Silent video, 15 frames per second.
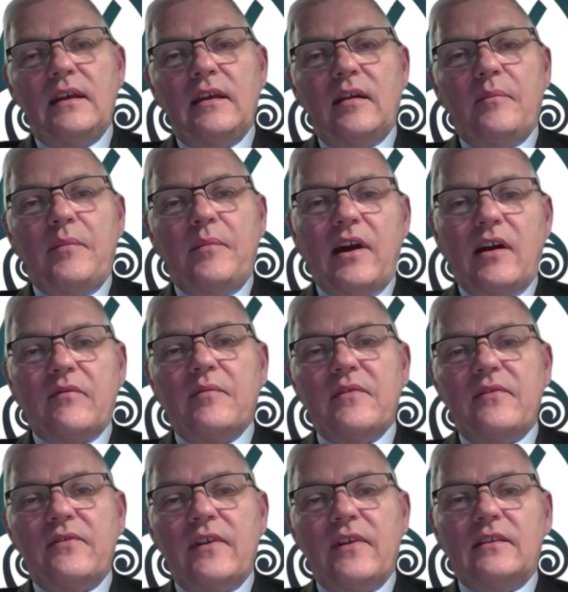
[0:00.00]
apart from
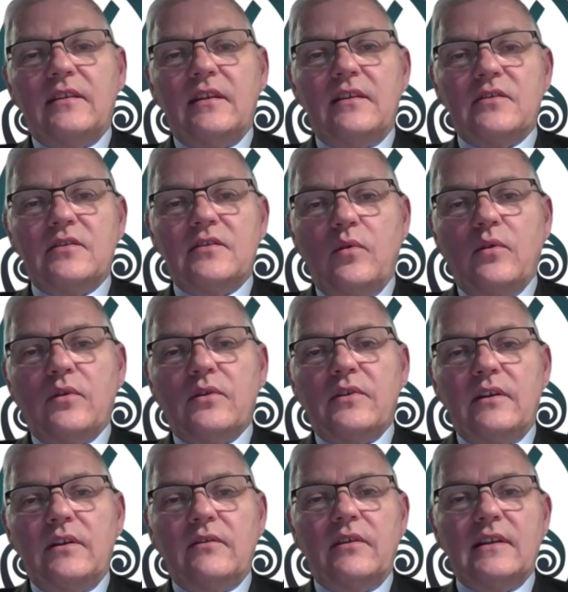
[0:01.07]
the fact that there's a quota
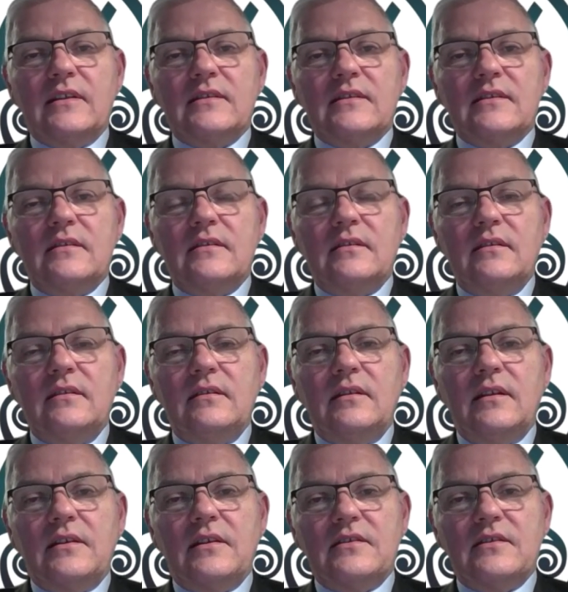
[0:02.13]
increase,
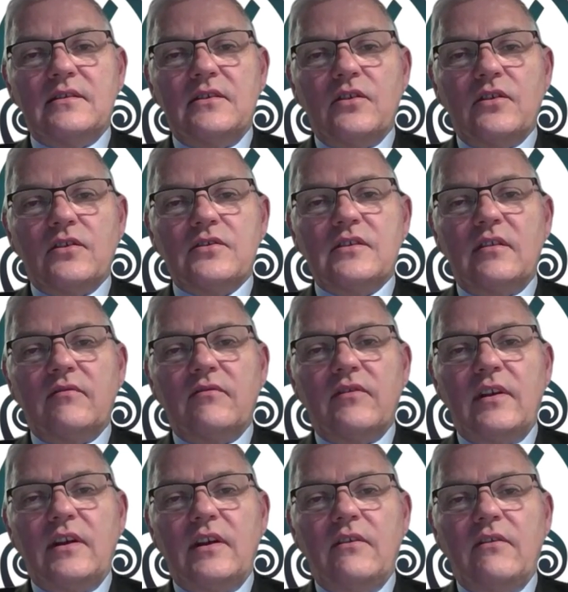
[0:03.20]
that was a just and
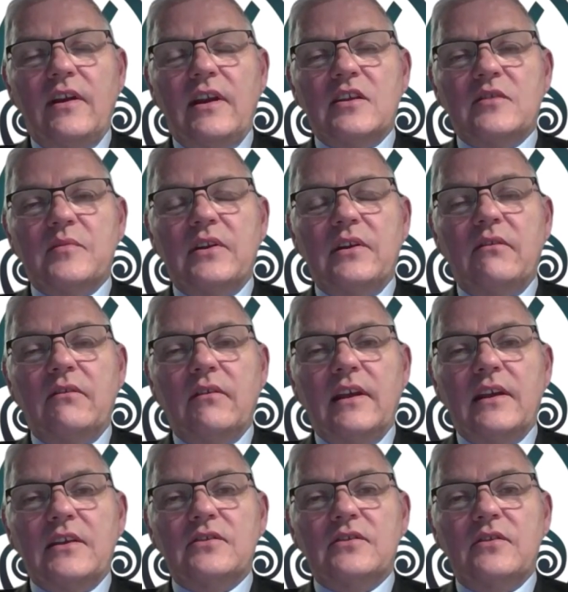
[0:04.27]
fair arrangement in
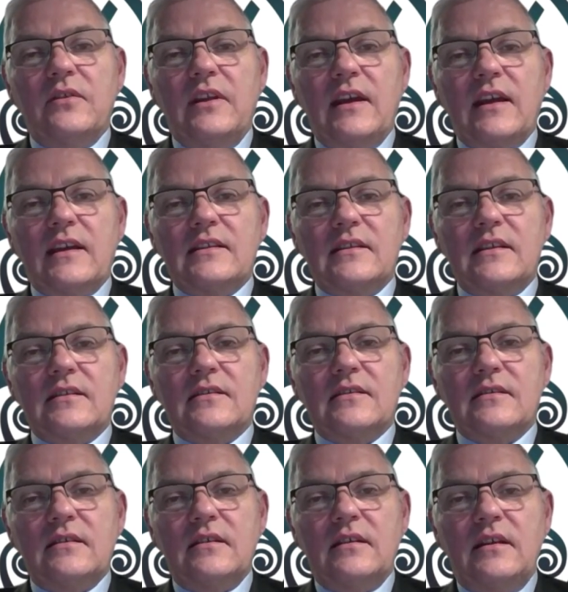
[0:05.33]
relation to the access.
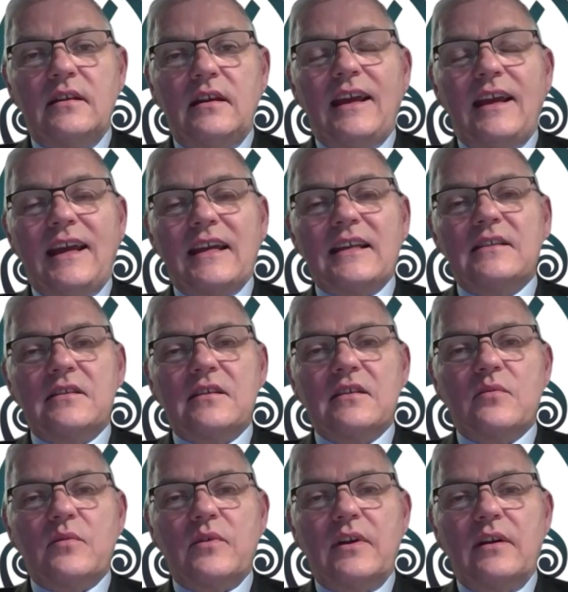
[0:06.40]
Access
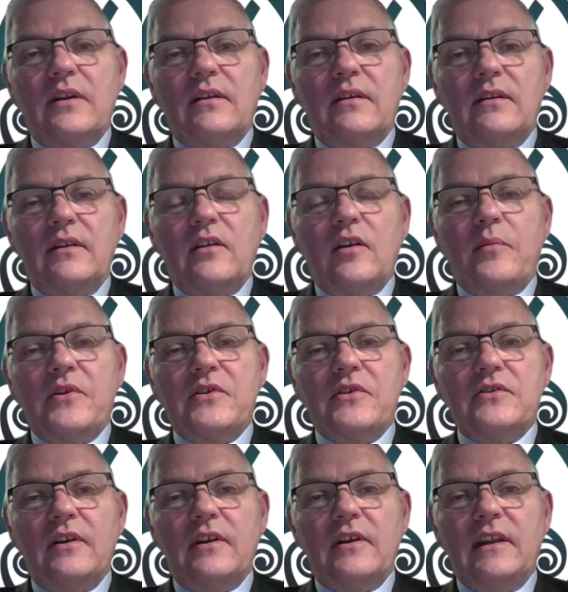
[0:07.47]
is where the
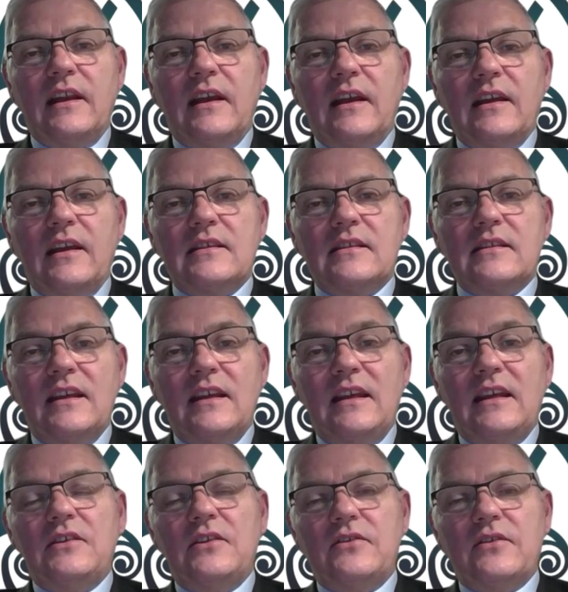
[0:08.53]
opportunity lies
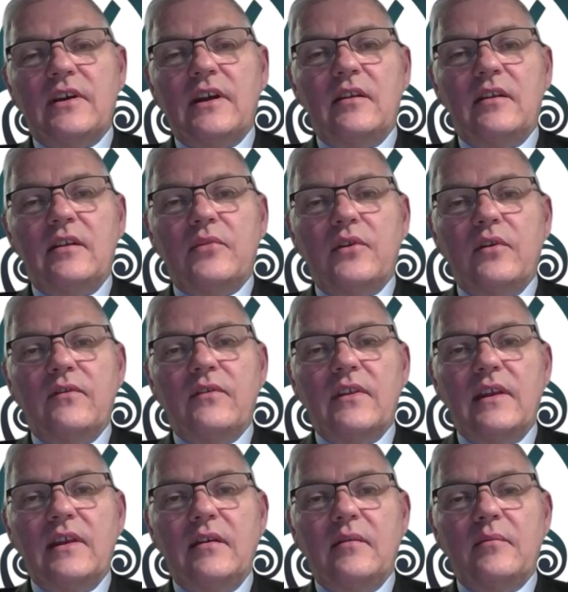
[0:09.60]
to try and improve
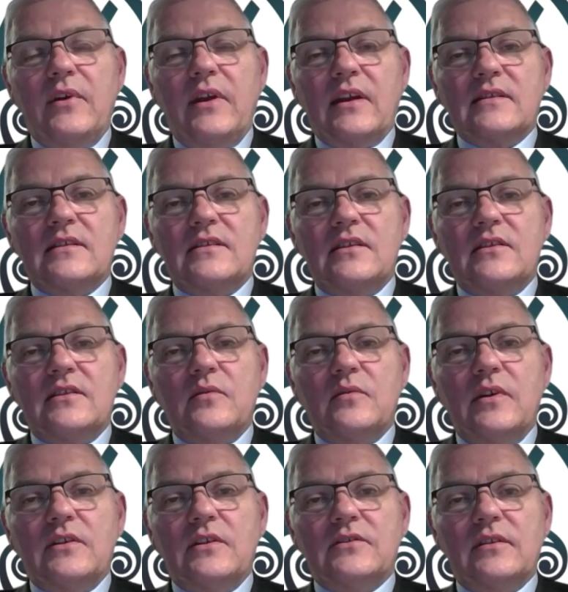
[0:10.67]
the Brexit
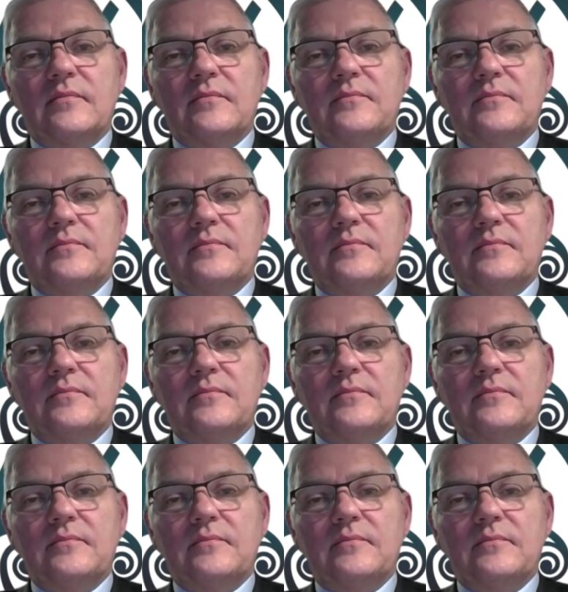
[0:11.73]
situation.